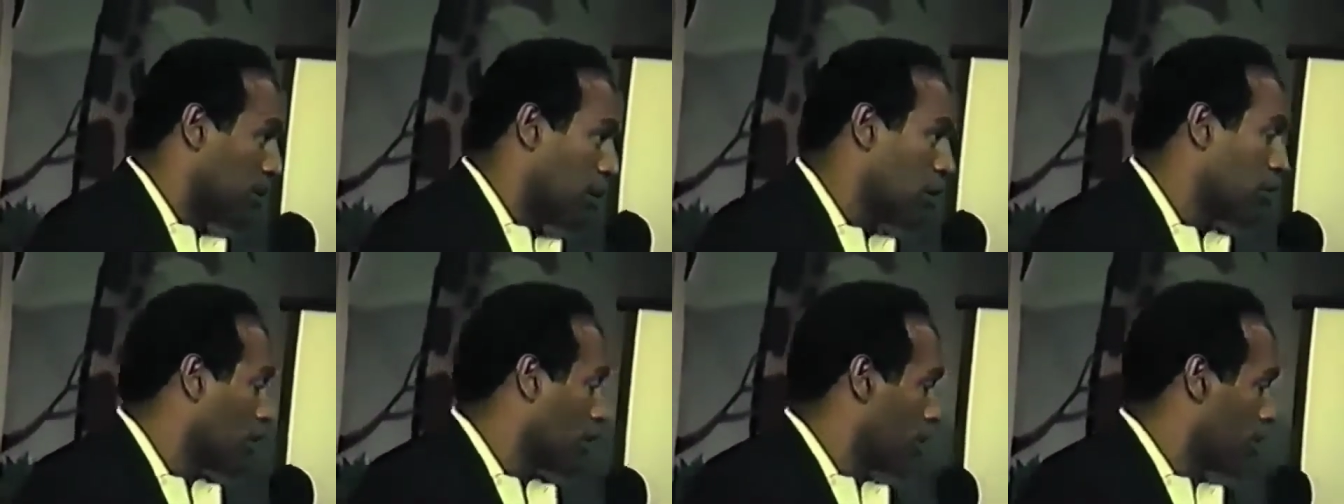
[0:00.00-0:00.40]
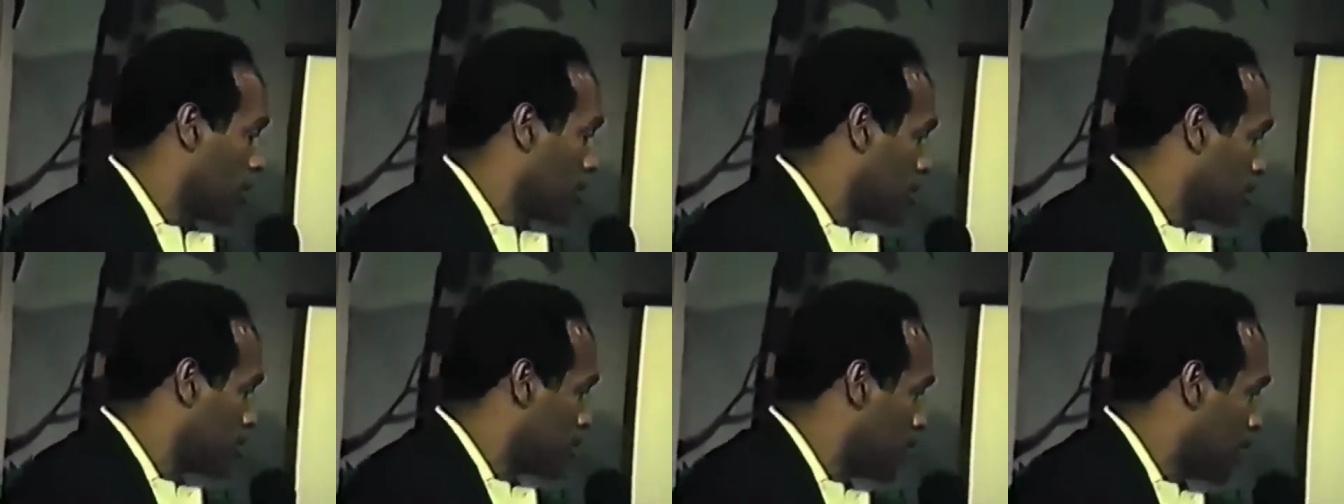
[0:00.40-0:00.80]
literally
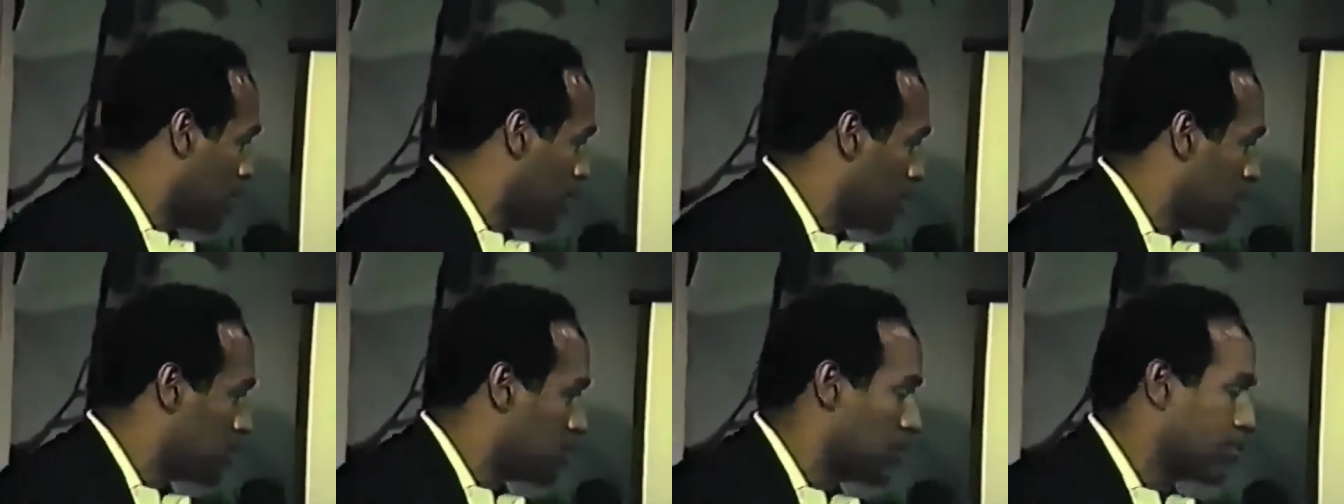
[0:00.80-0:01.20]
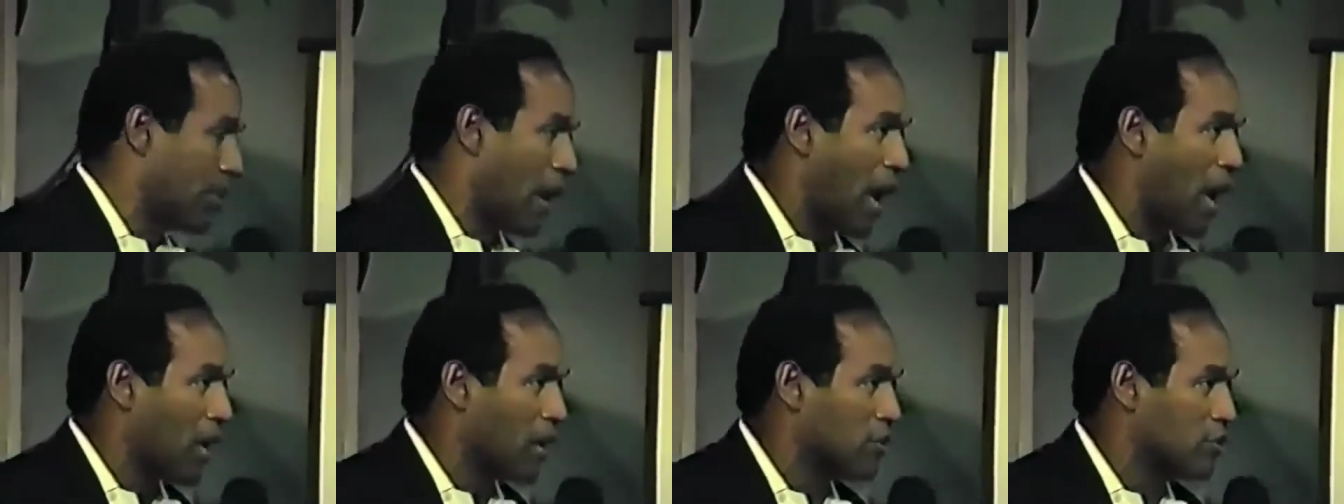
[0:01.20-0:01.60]
on his knees
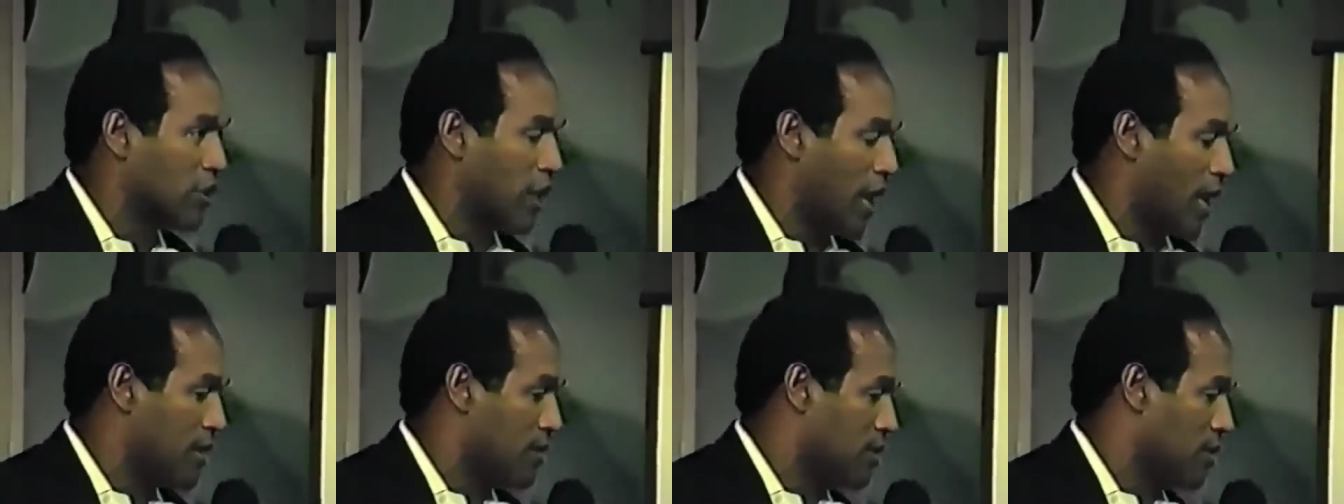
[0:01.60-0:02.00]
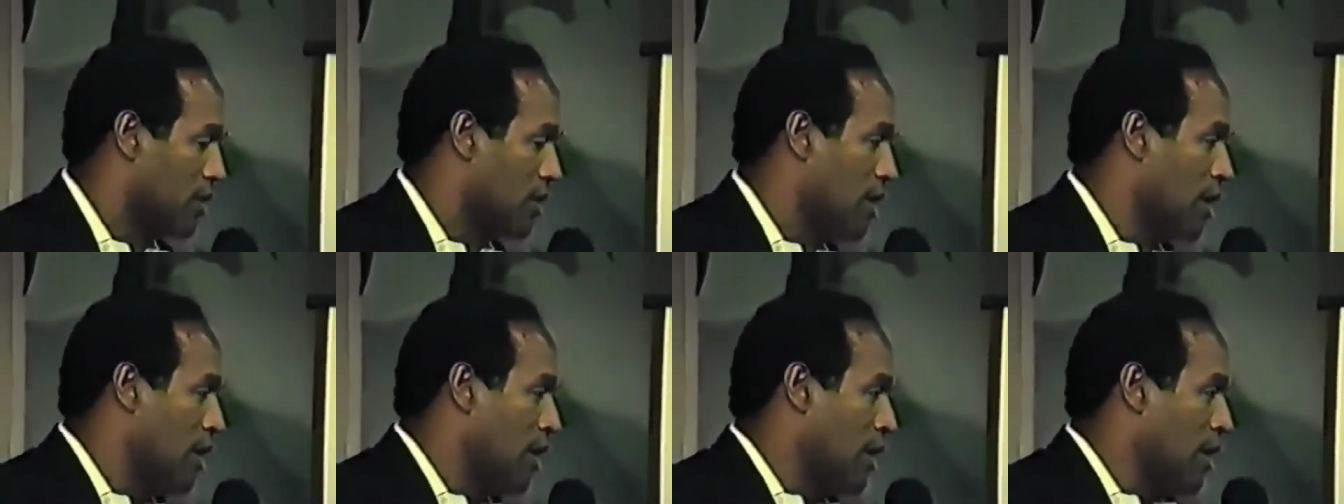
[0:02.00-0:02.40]

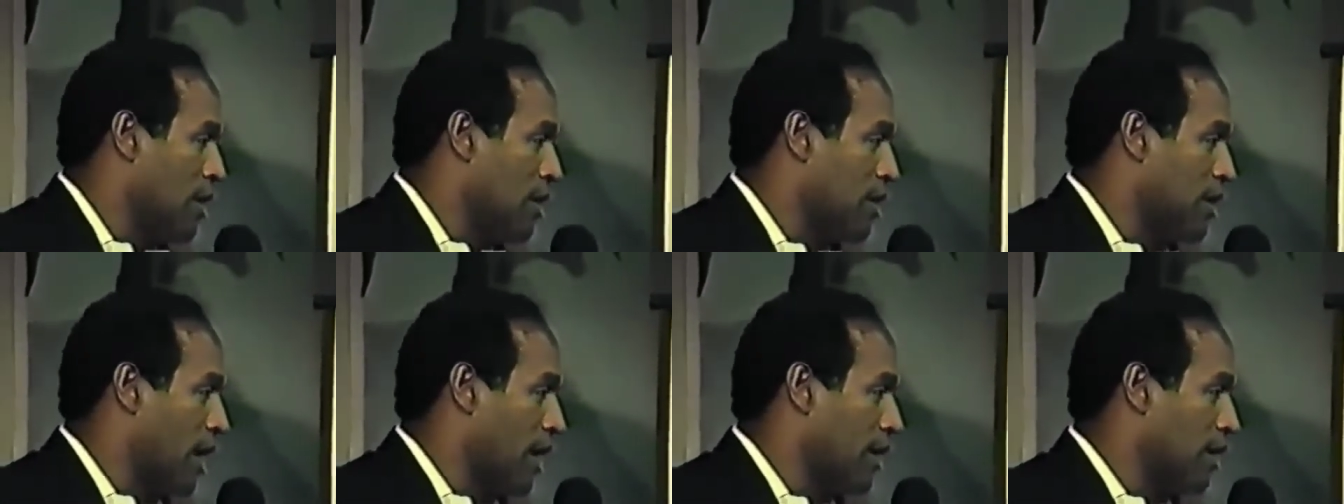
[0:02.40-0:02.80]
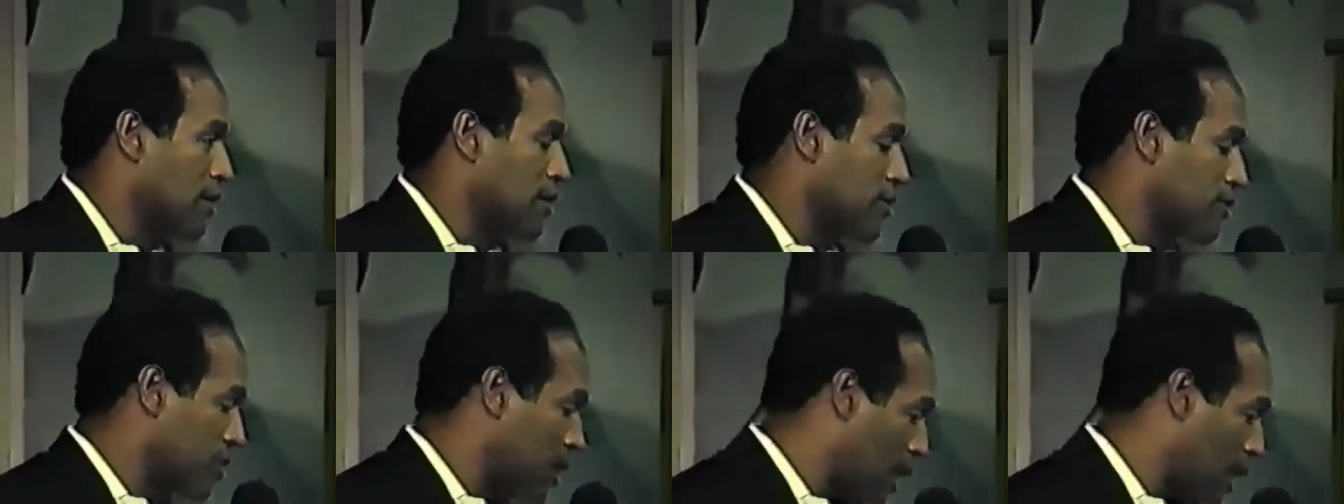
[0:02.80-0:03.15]
apologizing. Yet at